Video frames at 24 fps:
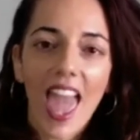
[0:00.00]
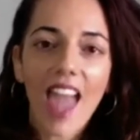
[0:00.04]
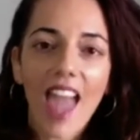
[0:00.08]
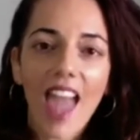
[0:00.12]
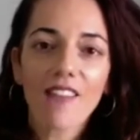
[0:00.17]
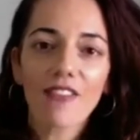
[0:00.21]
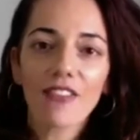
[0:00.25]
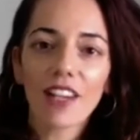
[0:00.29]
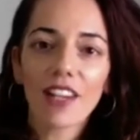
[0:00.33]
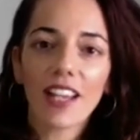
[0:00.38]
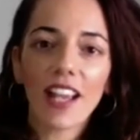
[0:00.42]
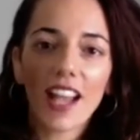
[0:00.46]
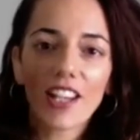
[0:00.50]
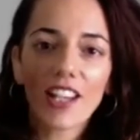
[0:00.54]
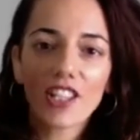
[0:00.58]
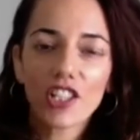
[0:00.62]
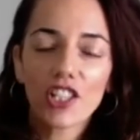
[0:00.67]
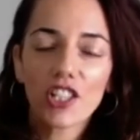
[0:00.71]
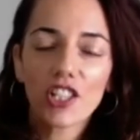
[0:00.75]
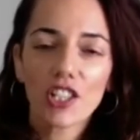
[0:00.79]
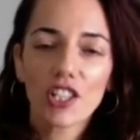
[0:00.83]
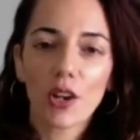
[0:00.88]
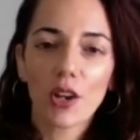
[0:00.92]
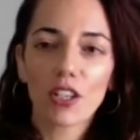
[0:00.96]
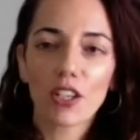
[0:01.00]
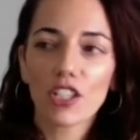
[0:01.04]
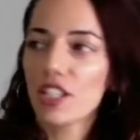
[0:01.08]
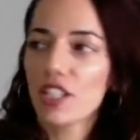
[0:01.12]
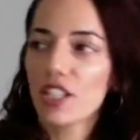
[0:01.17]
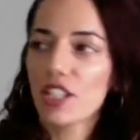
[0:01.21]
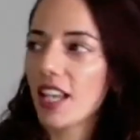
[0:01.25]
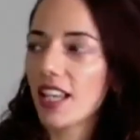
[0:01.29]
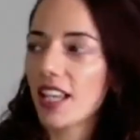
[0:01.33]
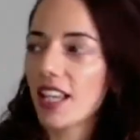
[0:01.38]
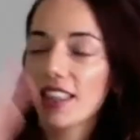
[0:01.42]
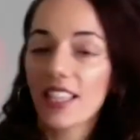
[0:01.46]
every guy she showed us,
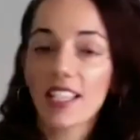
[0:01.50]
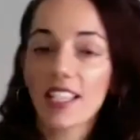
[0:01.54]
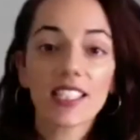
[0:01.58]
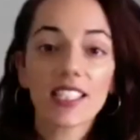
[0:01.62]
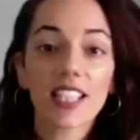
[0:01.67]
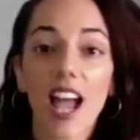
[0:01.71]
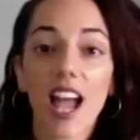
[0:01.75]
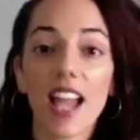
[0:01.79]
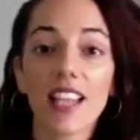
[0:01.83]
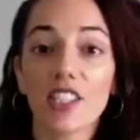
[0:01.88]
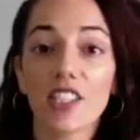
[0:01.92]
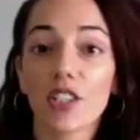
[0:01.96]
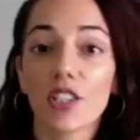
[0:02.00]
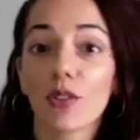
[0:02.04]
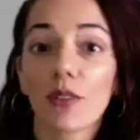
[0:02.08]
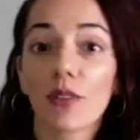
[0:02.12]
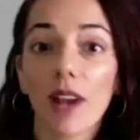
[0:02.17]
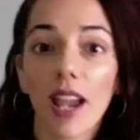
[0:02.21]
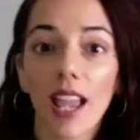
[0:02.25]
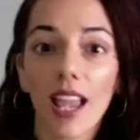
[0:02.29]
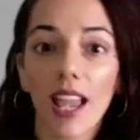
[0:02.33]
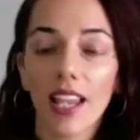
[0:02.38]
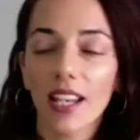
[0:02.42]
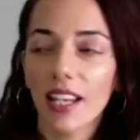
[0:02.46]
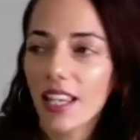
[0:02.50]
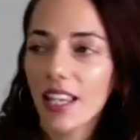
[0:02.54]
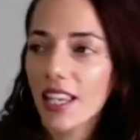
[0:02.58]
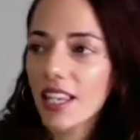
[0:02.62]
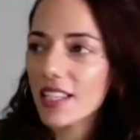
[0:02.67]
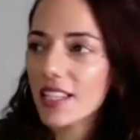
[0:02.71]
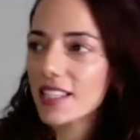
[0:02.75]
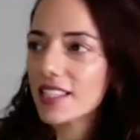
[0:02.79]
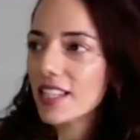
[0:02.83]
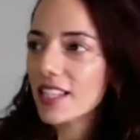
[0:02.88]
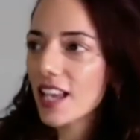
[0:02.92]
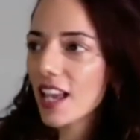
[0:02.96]
she's like, this guy's great.
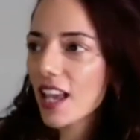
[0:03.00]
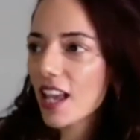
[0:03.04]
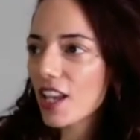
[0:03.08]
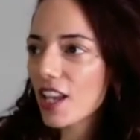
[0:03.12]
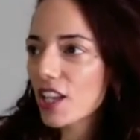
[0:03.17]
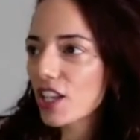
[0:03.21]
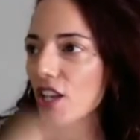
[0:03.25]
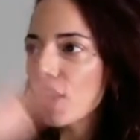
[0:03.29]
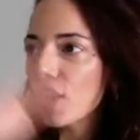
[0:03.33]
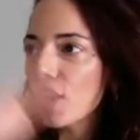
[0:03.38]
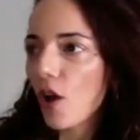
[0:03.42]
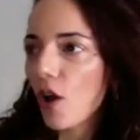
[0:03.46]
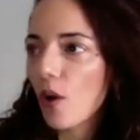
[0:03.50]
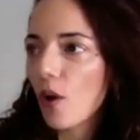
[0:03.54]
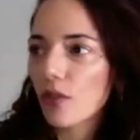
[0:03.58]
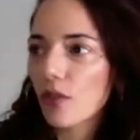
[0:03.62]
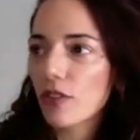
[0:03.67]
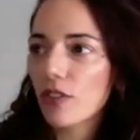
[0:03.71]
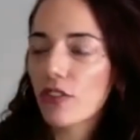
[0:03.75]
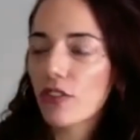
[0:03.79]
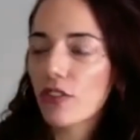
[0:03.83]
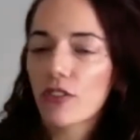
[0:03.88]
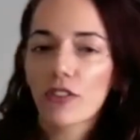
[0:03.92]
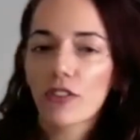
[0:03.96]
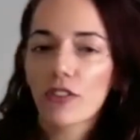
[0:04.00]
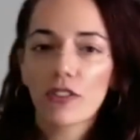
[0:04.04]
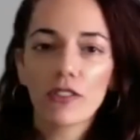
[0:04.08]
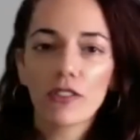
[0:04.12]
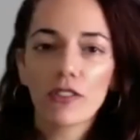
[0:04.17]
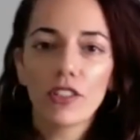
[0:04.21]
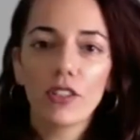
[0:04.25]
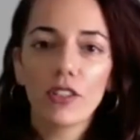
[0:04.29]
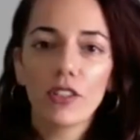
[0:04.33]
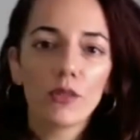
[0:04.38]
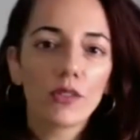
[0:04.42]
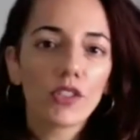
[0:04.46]
He's, you know,
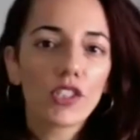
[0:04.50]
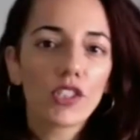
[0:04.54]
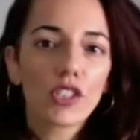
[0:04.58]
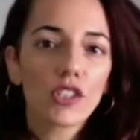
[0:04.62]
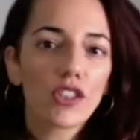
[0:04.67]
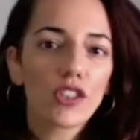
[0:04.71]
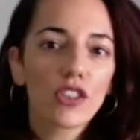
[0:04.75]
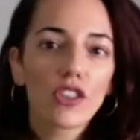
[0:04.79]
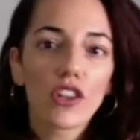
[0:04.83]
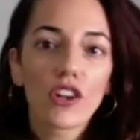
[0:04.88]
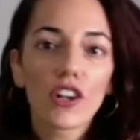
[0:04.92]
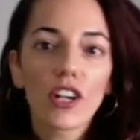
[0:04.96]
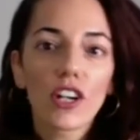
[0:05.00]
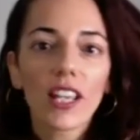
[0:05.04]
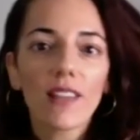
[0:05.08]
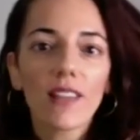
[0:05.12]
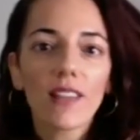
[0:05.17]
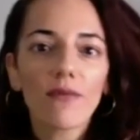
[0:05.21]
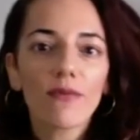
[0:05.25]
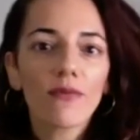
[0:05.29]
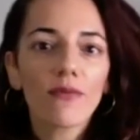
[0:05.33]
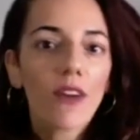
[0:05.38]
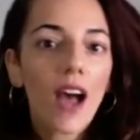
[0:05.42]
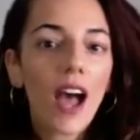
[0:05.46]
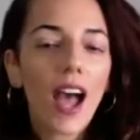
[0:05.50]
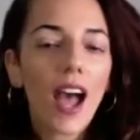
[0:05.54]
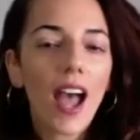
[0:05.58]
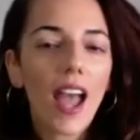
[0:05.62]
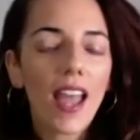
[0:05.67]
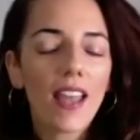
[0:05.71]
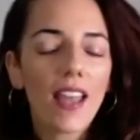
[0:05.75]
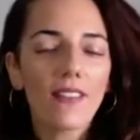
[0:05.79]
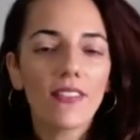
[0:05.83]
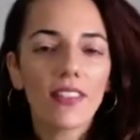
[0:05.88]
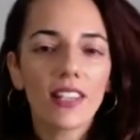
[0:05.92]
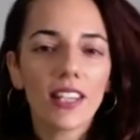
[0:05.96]
you
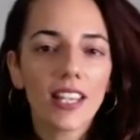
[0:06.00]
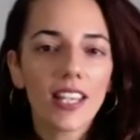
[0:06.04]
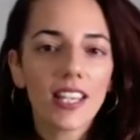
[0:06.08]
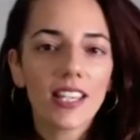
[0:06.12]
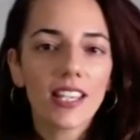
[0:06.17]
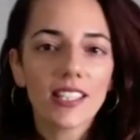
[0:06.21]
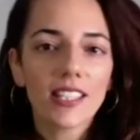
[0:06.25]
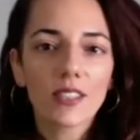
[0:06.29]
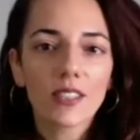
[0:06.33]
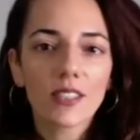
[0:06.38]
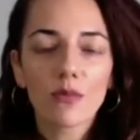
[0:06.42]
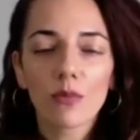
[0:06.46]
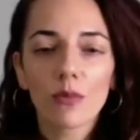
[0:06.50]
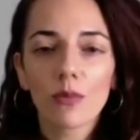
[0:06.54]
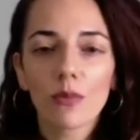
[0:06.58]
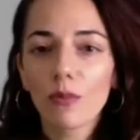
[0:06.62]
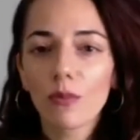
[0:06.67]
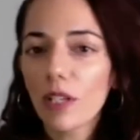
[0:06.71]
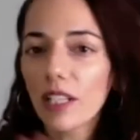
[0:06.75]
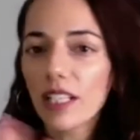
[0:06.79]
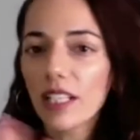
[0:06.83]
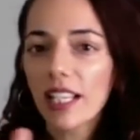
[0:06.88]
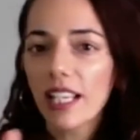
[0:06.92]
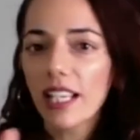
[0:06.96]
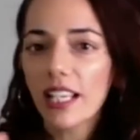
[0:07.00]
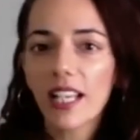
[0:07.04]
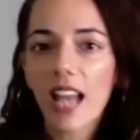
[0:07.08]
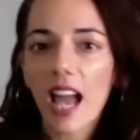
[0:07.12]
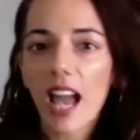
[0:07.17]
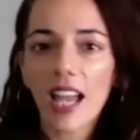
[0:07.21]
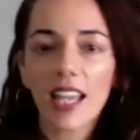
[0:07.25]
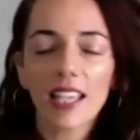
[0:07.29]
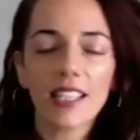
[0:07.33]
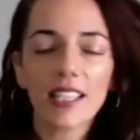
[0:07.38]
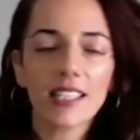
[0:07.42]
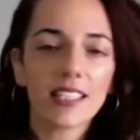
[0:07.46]
35 and he's really
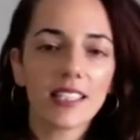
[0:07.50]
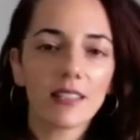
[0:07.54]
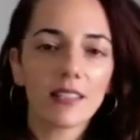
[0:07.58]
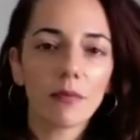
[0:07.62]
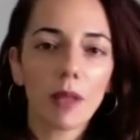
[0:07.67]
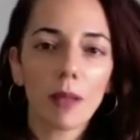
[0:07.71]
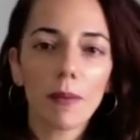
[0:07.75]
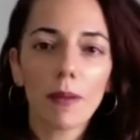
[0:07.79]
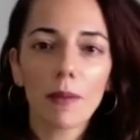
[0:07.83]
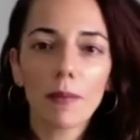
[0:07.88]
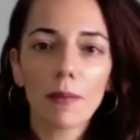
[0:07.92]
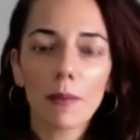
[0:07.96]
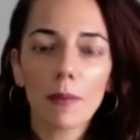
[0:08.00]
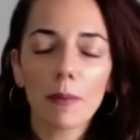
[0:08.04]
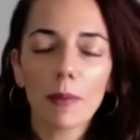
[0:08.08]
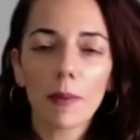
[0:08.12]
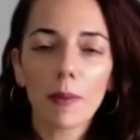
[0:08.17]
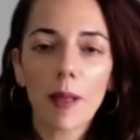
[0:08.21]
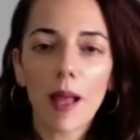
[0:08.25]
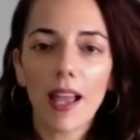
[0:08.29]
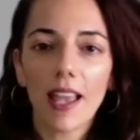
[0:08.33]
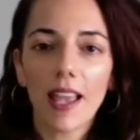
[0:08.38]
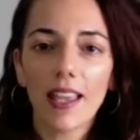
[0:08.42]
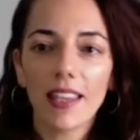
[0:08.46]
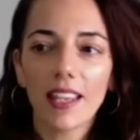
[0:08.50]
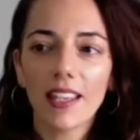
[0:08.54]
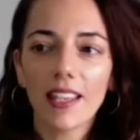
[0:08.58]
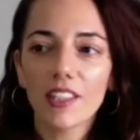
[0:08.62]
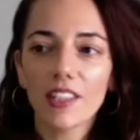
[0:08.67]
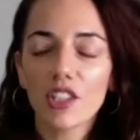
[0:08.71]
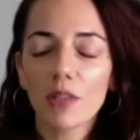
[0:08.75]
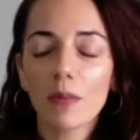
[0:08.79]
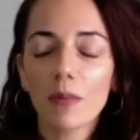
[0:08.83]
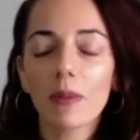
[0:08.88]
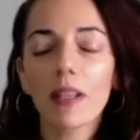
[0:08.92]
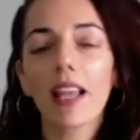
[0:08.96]
nice and blah, blah, blah, blah. And then
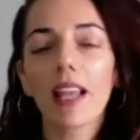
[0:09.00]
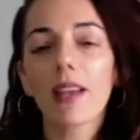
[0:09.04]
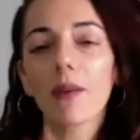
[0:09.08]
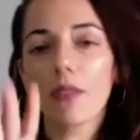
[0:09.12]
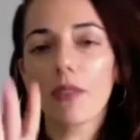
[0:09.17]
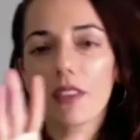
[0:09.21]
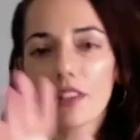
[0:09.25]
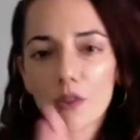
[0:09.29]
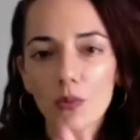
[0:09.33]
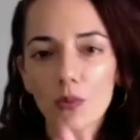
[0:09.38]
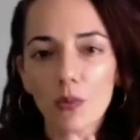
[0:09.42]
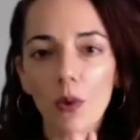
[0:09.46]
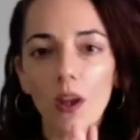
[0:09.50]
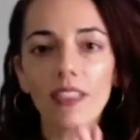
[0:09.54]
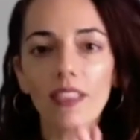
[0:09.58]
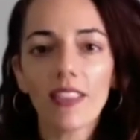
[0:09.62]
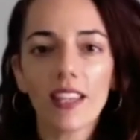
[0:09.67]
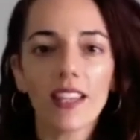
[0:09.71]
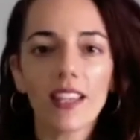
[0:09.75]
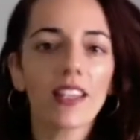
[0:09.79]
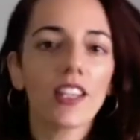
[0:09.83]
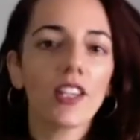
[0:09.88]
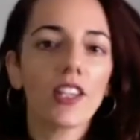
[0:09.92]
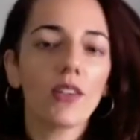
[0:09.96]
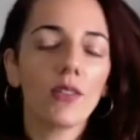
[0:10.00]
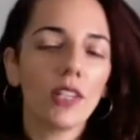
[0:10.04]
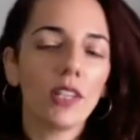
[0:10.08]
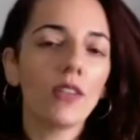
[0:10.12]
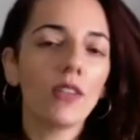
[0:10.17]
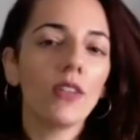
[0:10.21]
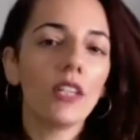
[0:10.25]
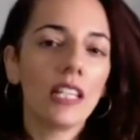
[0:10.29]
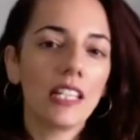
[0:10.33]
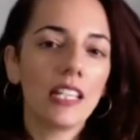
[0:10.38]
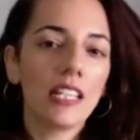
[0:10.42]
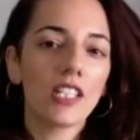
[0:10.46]
she'd be like, well, there's one thing that you
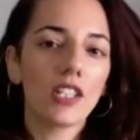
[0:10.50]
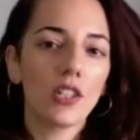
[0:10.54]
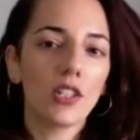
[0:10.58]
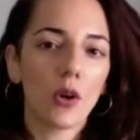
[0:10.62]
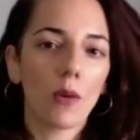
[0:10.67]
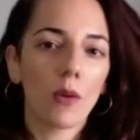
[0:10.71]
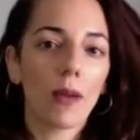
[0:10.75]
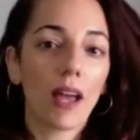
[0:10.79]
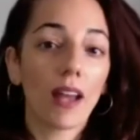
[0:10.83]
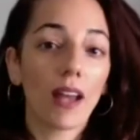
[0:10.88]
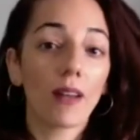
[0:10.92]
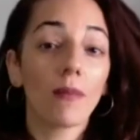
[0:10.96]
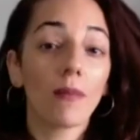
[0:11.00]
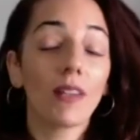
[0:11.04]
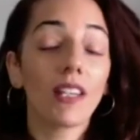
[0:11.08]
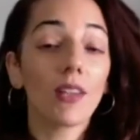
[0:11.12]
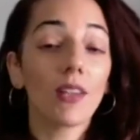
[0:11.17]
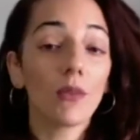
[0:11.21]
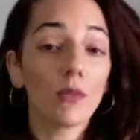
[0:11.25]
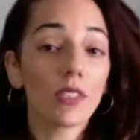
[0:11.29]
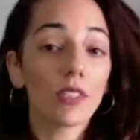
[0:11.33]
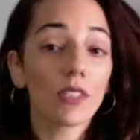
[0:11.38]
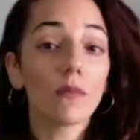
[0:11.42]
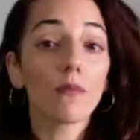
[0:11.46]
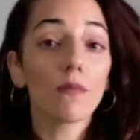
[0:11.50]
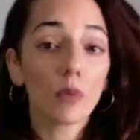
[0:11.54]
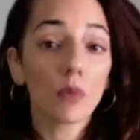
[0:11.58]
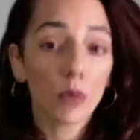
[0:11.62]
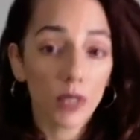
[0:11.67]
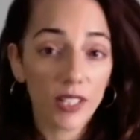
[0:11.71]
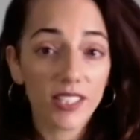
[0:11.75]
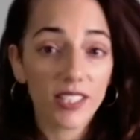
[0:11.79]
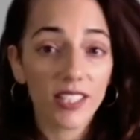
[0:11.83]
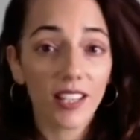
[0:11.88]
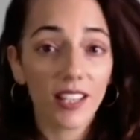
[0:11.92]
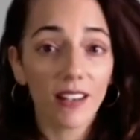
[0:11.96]
need, need to know about him. And he was in
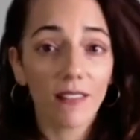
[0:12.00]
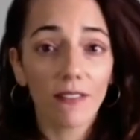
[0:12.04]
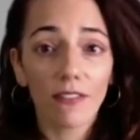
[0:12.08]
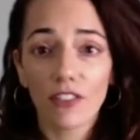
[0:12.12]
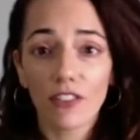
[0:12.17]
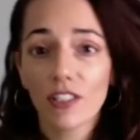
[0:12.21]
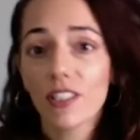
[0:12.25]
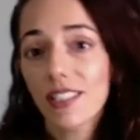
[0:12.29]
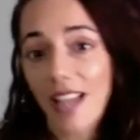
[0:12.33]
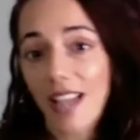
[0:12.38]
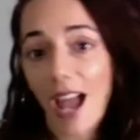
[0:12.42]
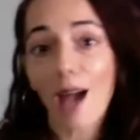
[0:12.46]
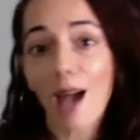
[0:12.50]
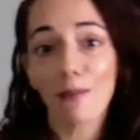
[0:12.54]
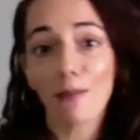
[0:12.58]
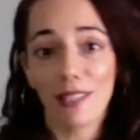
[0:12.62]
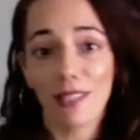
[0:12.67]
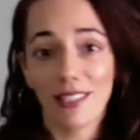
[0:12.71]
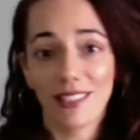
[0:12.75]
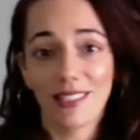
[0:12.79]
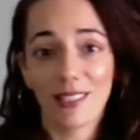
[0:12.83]
prison for stabbing